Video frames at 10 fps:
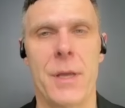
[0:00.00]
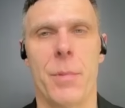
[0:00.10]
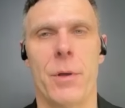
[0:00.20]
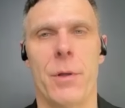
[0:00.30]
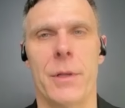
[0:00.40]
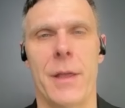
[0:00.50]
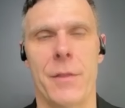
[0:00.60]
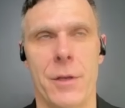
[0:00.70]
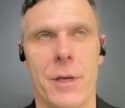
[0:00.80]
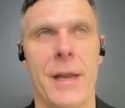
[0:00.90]
people
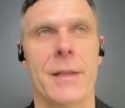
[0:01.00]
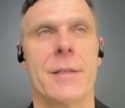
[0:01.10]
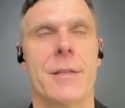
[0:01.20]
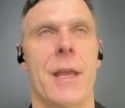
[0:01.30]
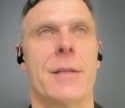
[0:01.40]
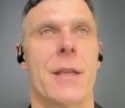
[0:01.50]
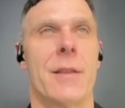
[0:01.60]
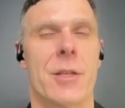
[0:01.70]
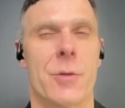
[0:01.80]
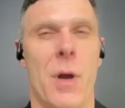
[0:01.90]
in the United States,
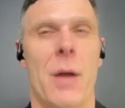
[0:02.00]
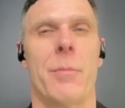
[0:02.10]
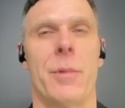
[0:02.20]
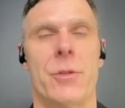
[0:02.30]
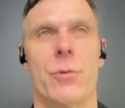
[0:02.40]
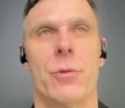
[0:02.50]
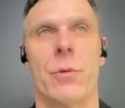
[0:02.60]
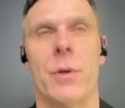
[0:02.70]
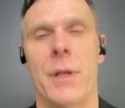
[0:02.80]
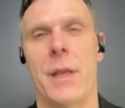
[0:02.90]
and this is probably
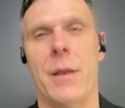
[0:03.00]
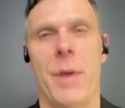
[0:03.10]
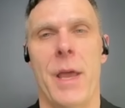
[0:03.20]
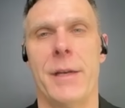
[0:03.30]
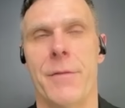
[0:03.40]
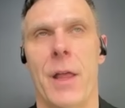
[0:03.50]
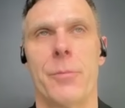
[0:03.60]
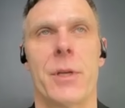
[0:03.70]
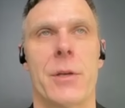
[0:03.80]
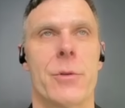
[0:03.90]
true in many
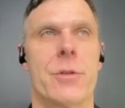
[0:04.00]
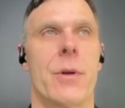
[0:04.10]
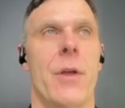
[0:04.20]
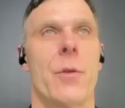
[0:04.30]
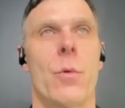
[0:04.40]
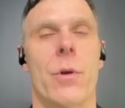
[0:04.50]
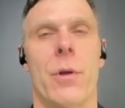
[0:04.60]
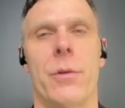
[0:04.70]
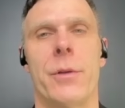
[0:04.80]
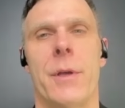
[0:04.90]
developed countries around the
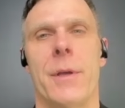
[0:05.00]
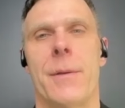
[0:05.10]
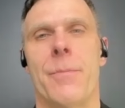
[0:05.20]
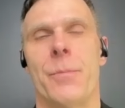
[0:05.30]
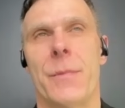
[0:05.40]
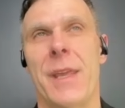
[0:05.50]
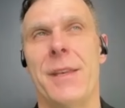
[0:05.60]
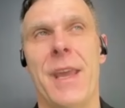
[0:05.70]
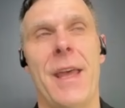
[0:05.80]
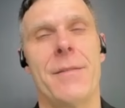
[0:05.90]
world,
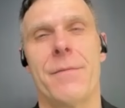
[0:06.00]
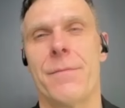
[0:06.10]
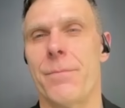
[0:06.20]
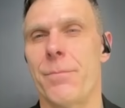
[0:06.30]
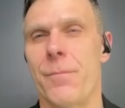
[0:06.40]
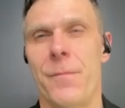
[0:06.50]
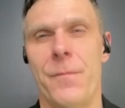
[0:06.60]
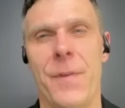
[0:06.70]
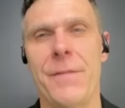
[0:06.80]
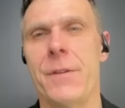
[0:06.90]
can get
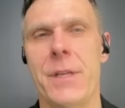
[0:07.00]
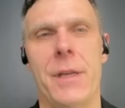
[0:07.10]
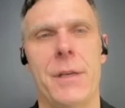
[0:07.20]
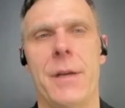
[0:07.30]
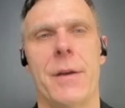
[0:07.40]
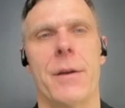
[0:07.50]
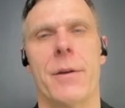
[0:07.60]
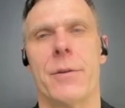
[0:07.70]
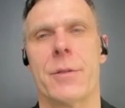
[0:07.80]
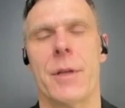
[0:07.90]
15
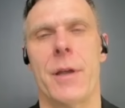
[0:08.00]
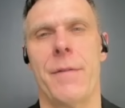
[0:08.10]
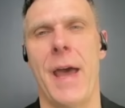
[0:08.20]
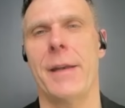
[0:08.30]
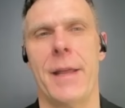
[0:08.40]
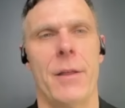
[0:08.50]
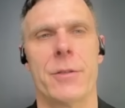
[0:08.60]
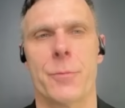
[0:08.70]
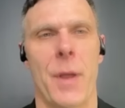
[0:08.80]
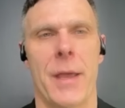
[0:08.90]
years of added
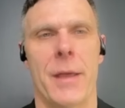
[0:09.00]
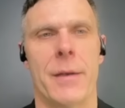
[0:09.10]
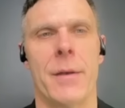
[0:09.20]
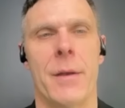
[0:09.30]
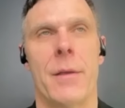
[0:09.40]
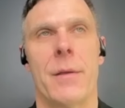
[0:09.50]
health span